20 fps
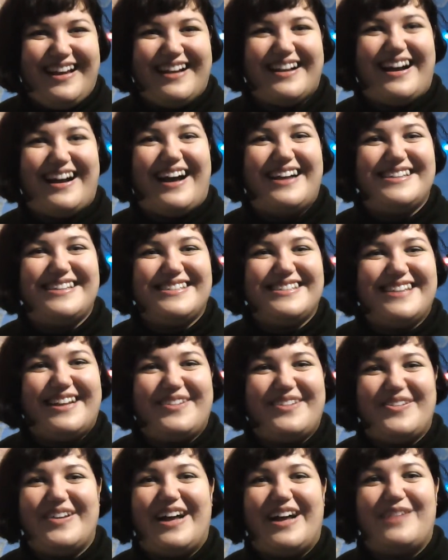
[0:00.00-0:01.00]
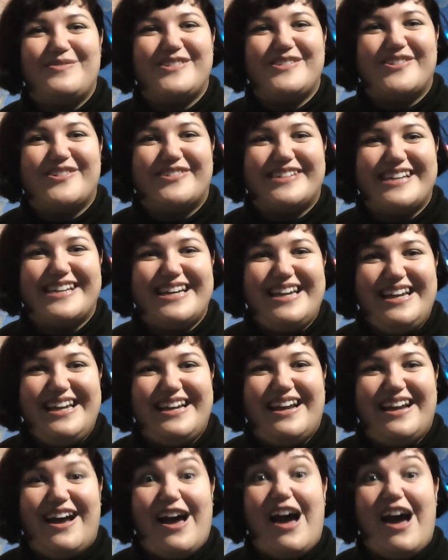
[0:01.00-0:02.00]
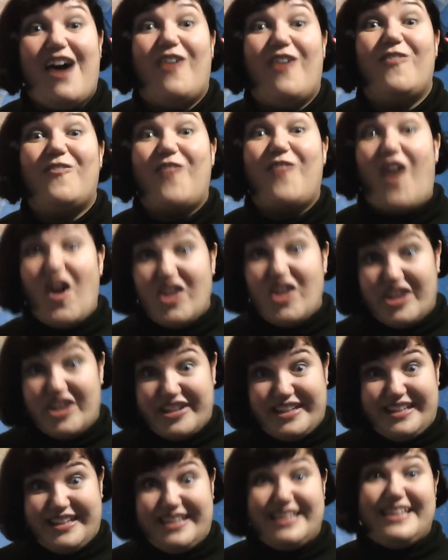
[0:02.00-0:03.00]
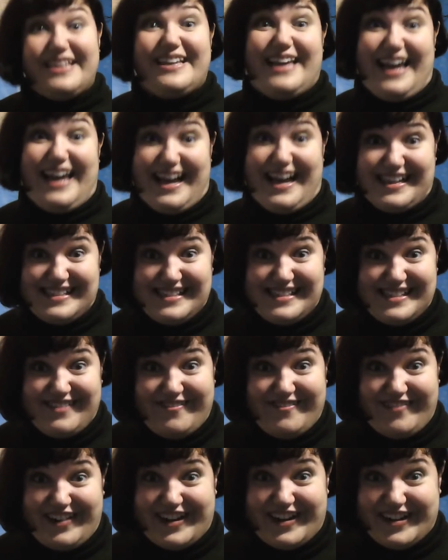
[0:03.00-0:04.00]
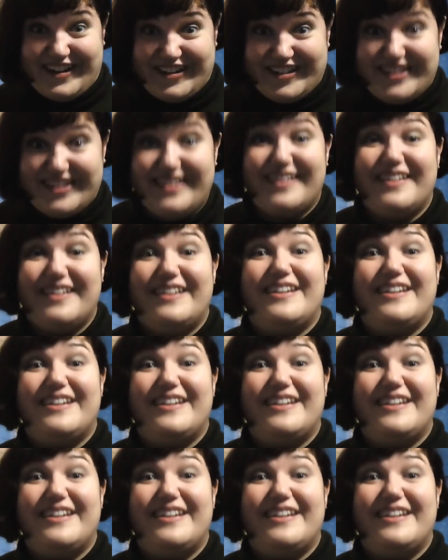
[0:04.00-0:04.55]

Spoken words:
Guys, can you help Sergey? Fallen. Yes, very good.